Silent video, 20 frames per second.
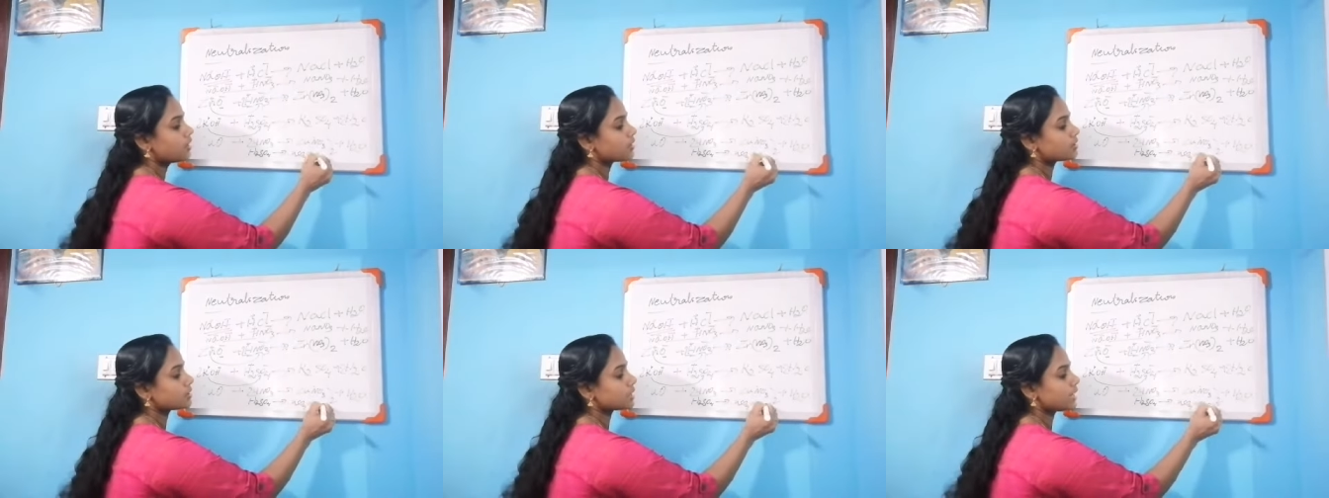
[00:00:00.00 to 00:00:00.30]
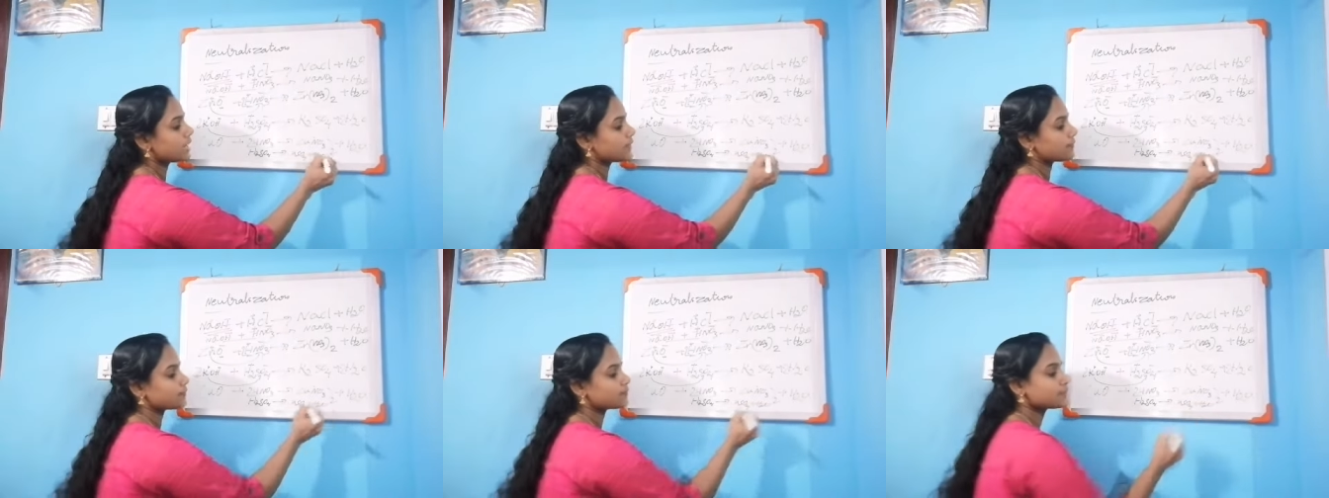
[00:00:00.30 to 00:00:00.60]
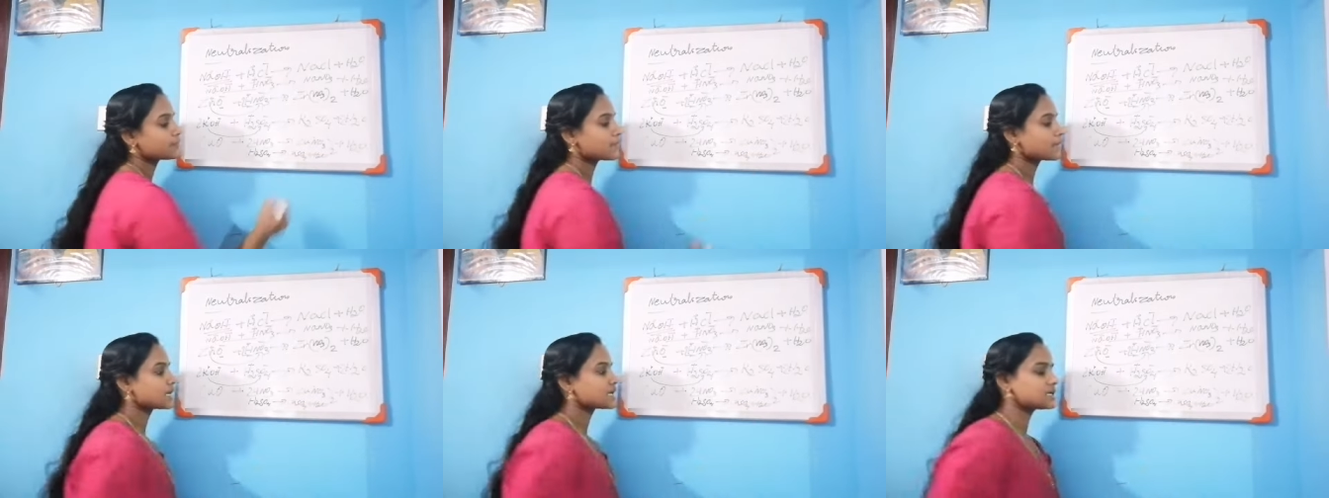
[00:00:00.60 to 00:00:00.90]

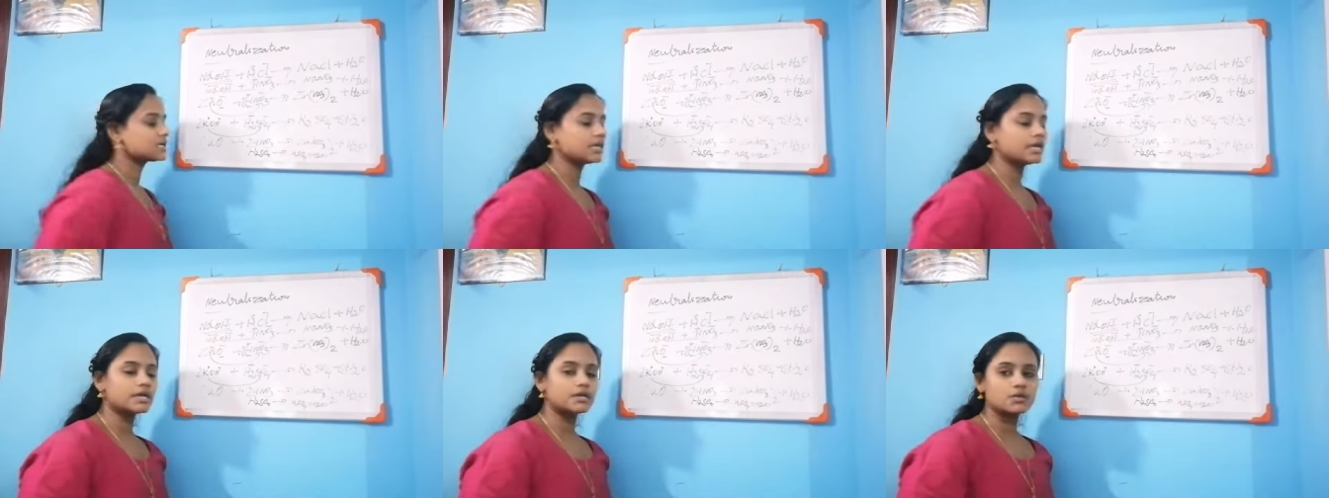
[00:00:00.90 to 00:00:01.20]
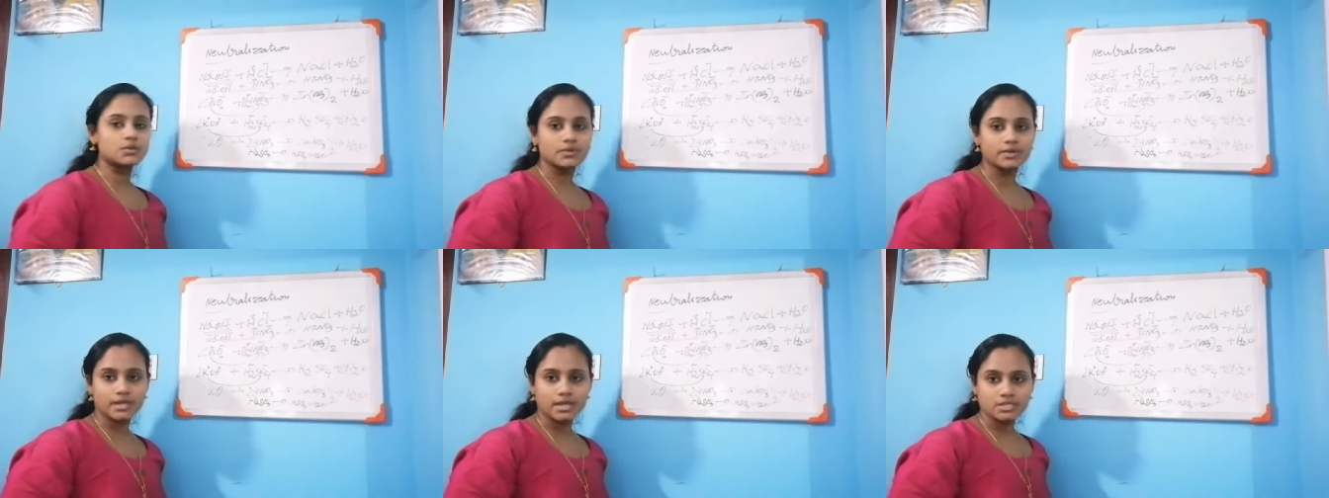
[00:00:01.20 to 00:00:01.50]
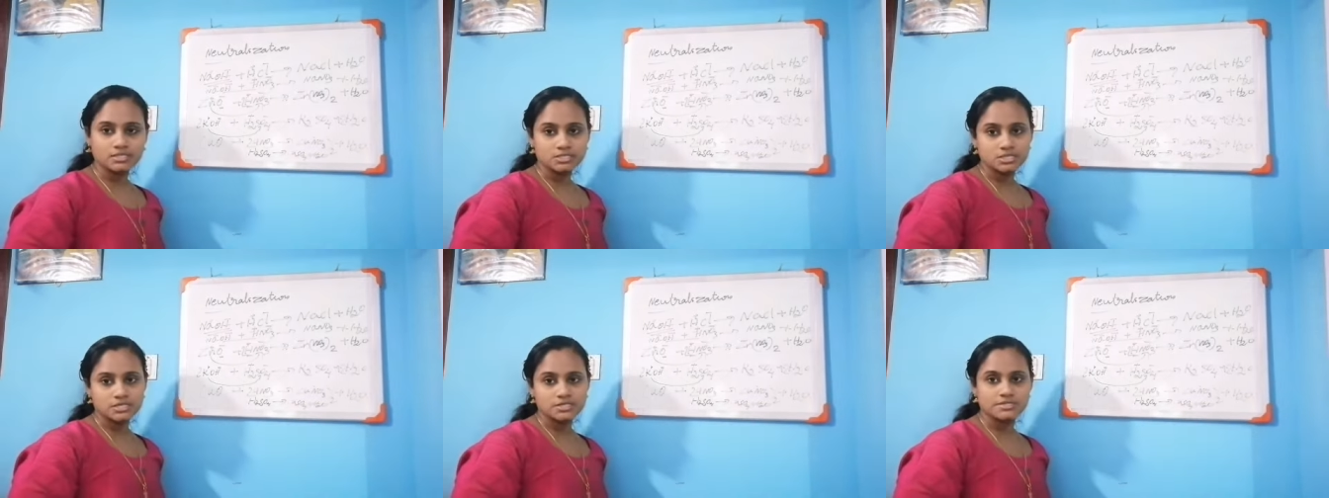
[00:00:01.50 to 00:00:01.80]
Okay, clear now
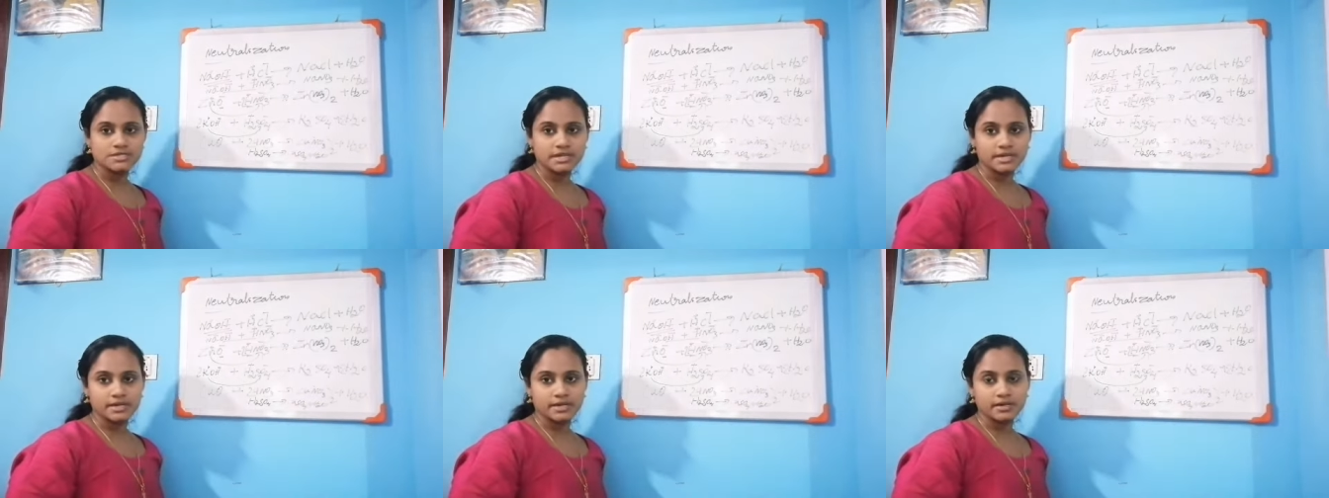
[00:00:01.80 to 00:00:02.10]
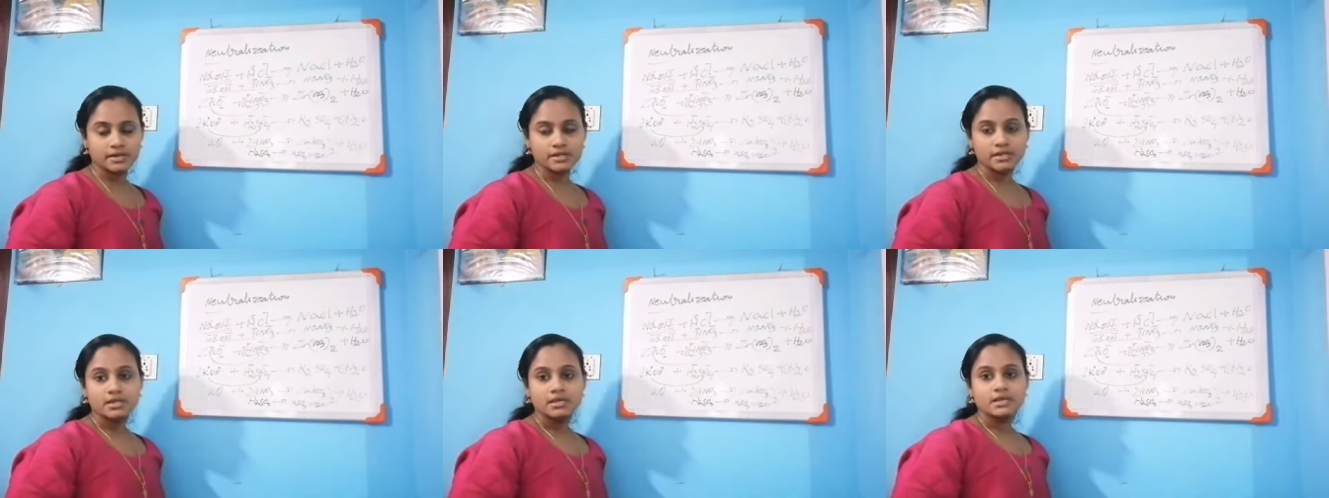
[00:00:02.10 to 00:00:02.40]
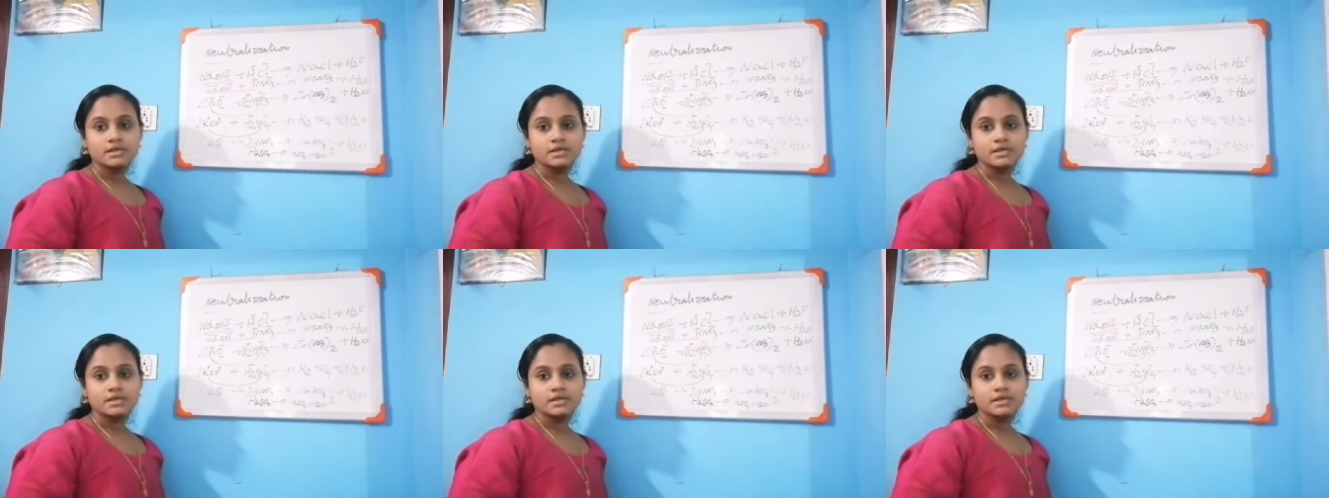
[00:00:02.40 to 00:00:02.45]
dear children?